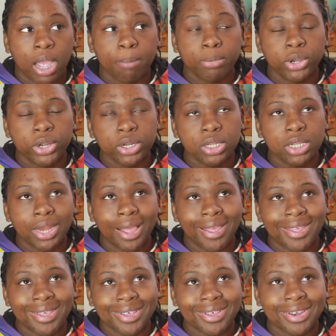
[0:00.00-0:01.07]
currently
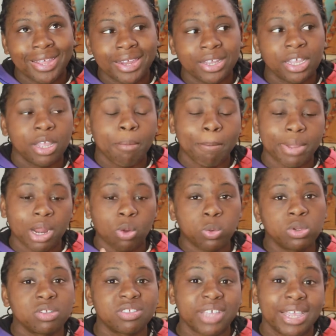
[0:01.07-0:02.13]
not in Connecticut, but I
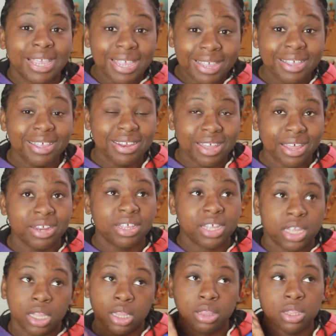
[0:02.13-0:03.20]
will say in
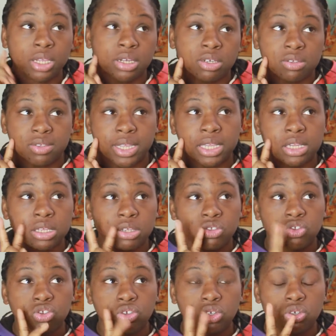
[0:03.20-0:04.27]
Connecticut, there's at
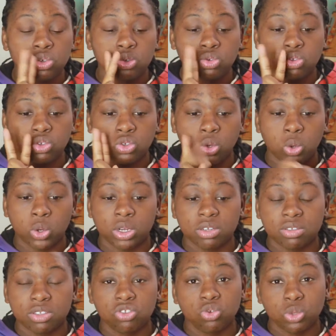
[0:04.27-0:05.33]
least 2
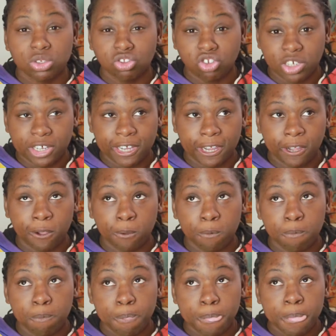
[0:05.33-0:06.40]
stores that you can check
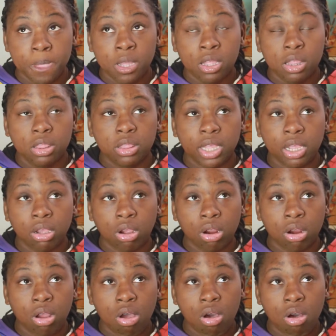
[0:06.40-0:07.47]
out. They
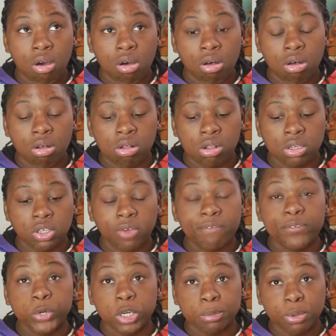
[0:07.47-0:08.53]
are called
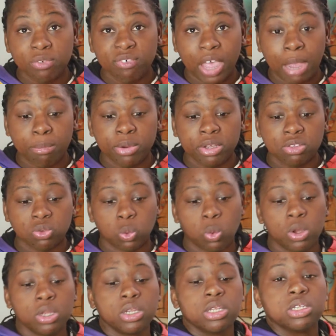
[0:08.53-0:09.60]
Affordable Fabrics.
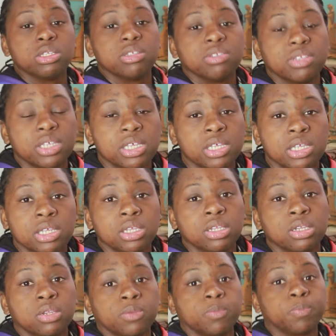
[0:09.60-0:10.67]
One is
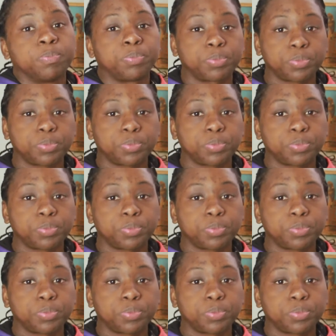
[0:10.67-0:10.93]
in